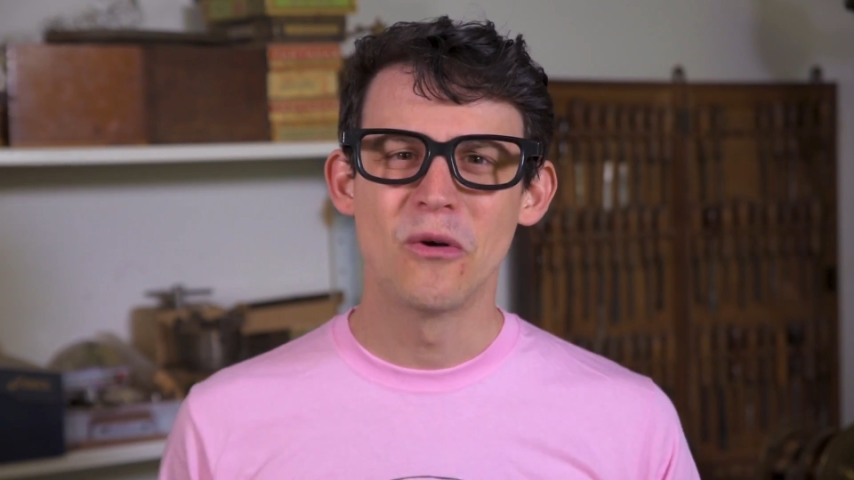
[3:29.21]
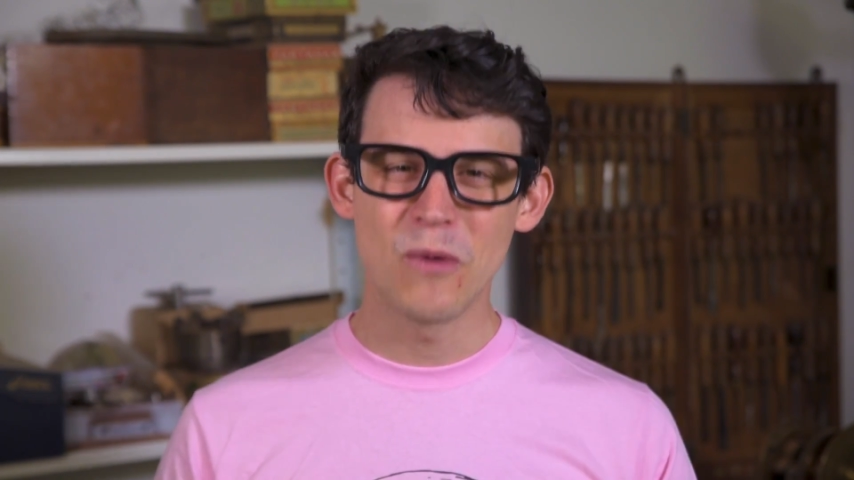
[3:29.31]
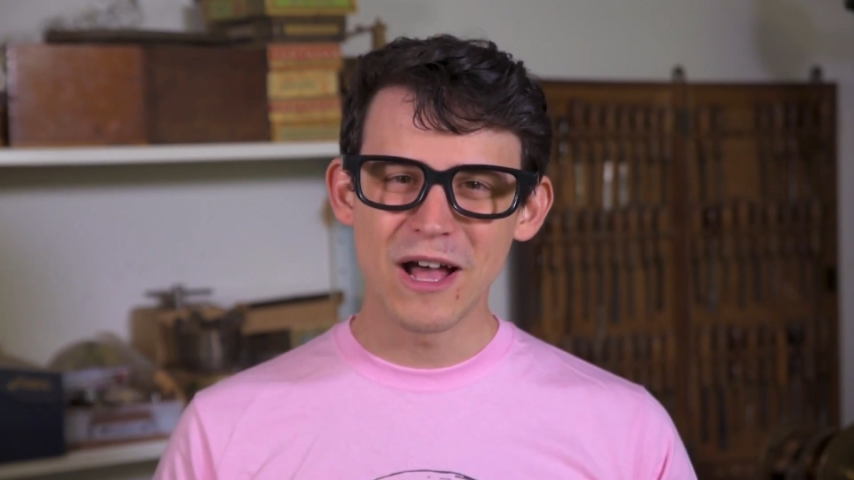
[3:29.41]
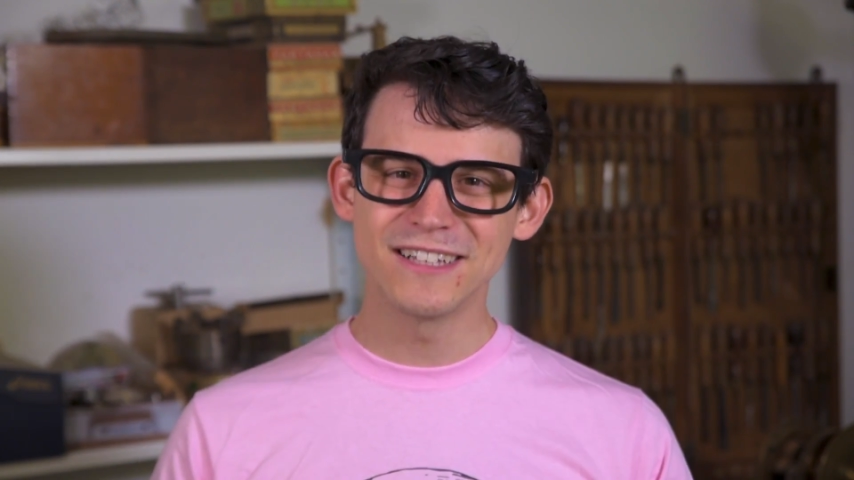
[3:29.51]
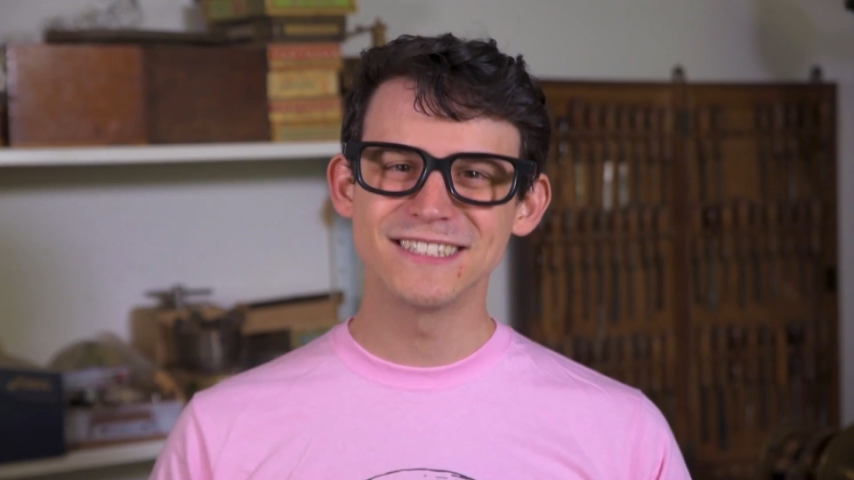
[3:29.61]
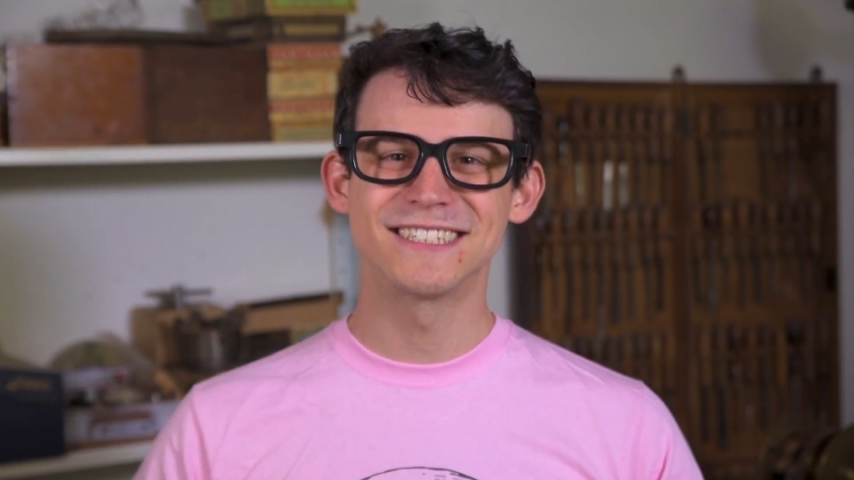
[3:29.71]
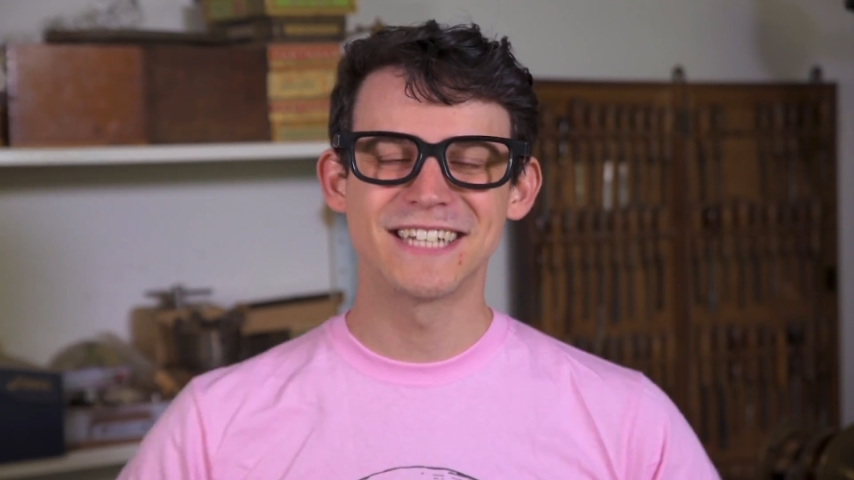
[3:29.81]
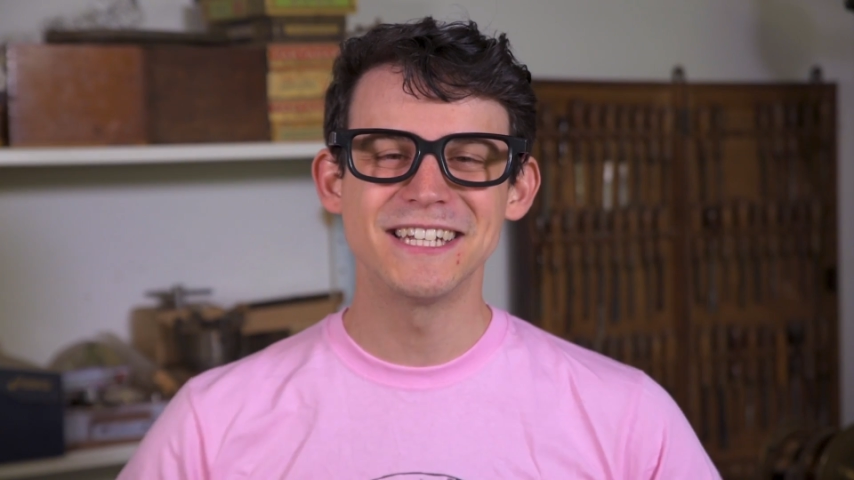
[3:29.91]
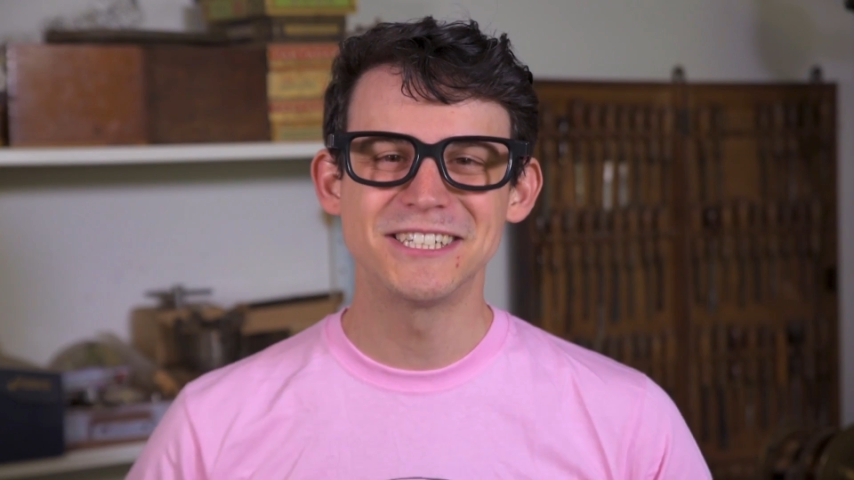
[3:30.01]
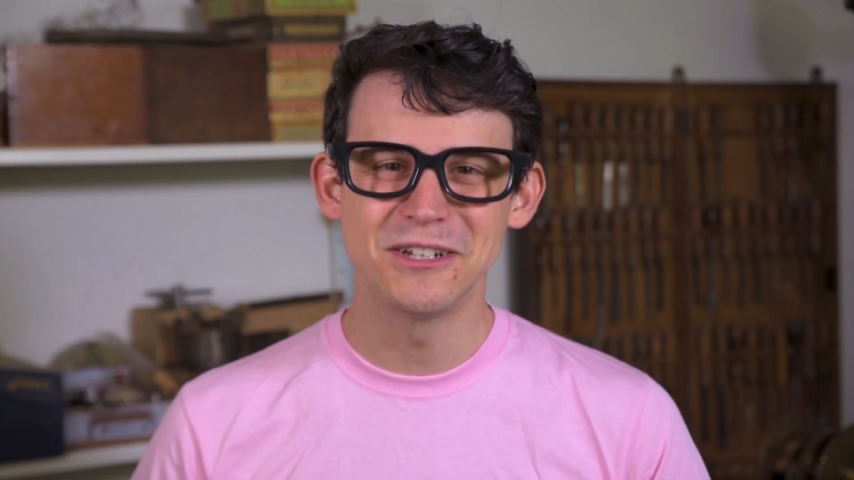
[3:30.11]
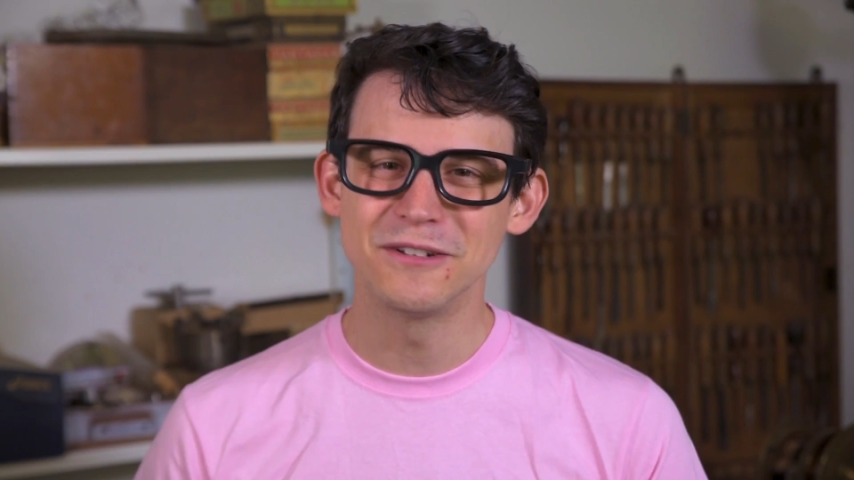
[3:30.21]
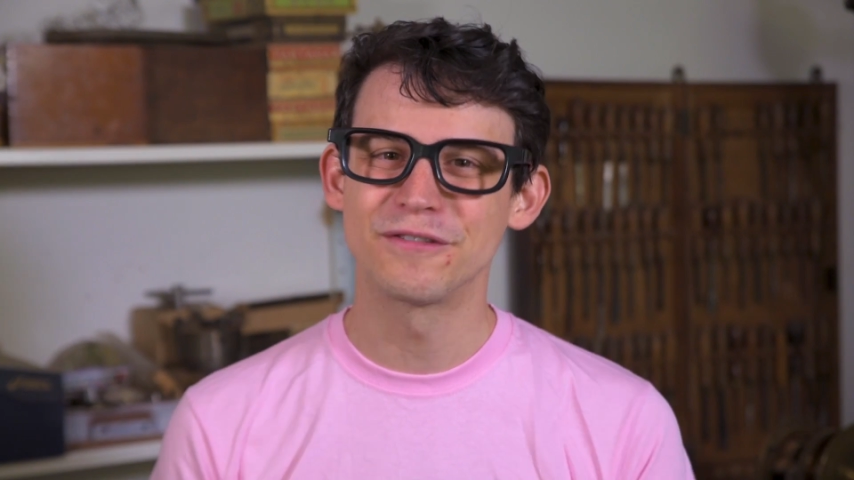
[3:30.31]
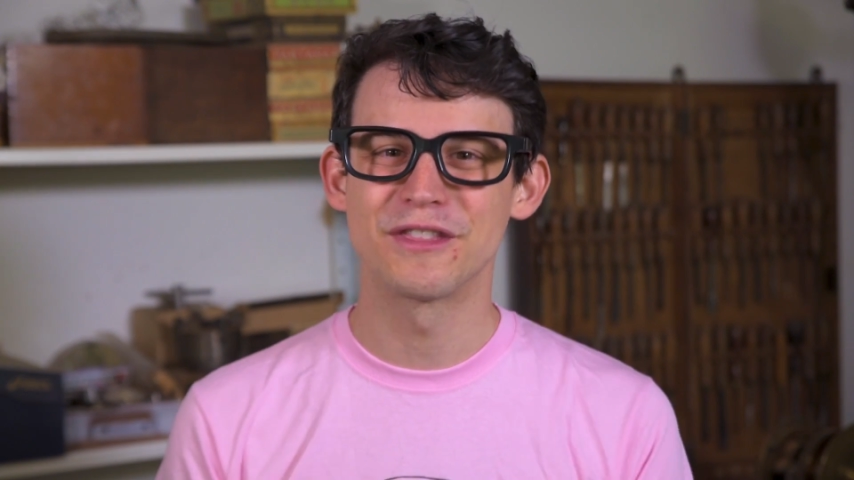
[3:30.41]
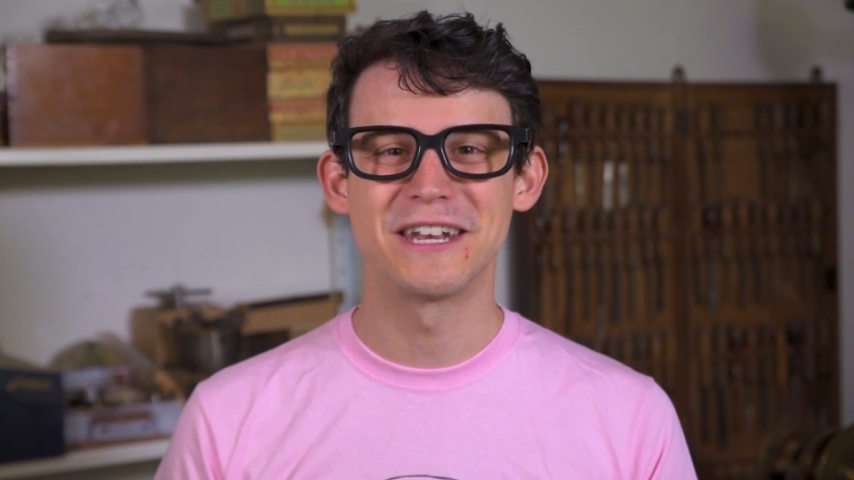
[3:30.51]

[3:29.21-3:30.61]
Well, stay tuned for the